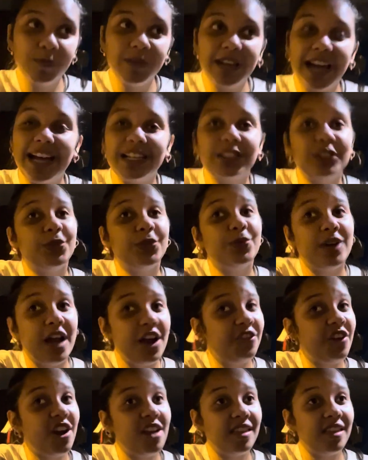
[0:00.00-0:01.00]
We had to
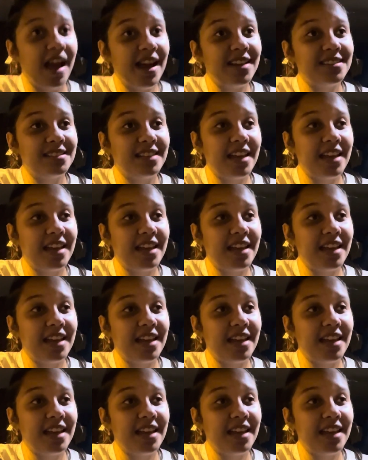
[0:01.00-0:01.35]
ref our last